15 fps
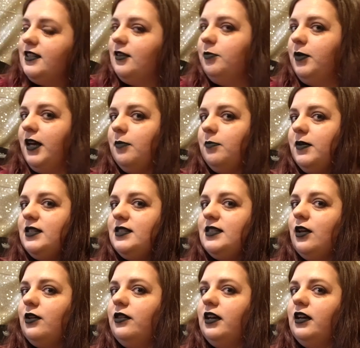the pink bits
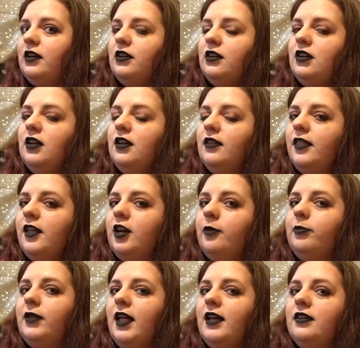down there that are
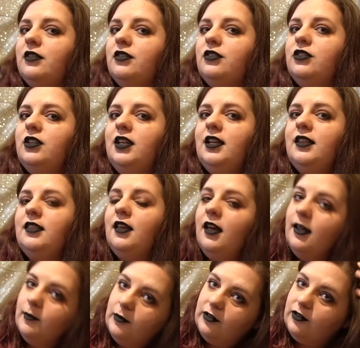blonde underneath,
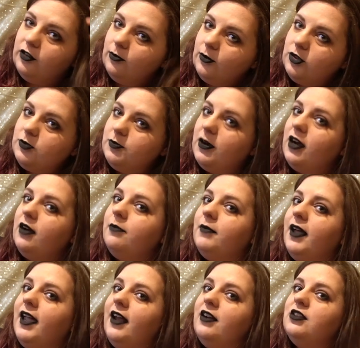but for the most part,
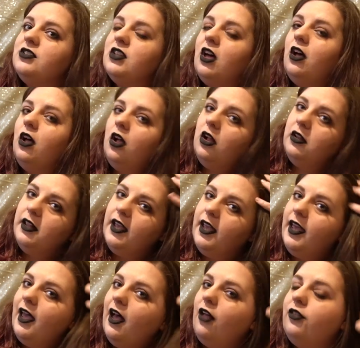my hair is all
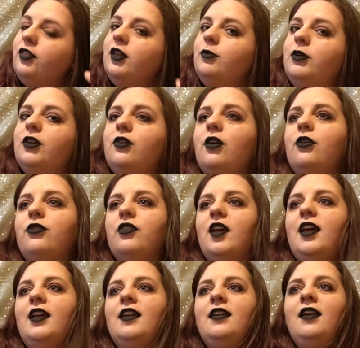healthy regrowth.
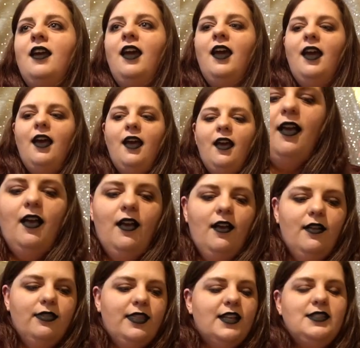And
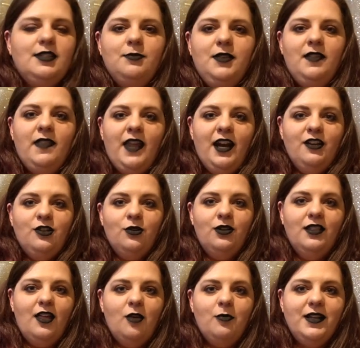that's something that I don't
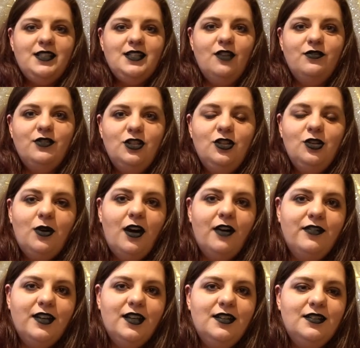allow myself to do
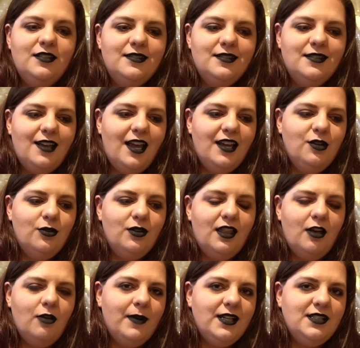often. I don't
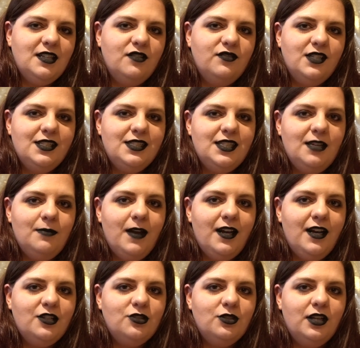allow myself to see my
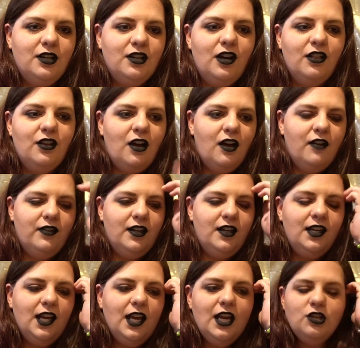natural hair color often.
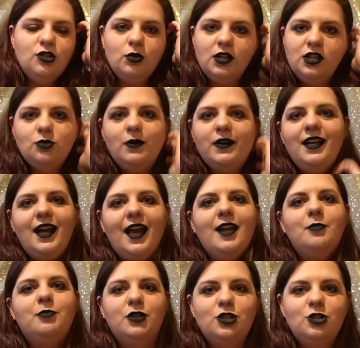2020 kind
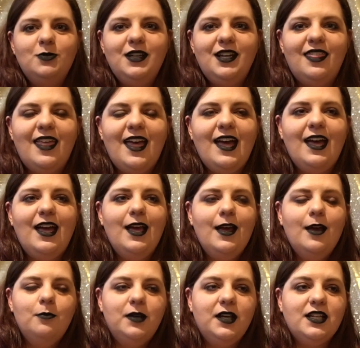of pushed me to that
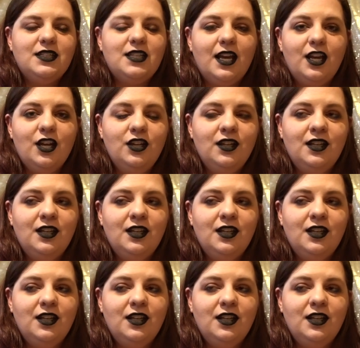because I couldn't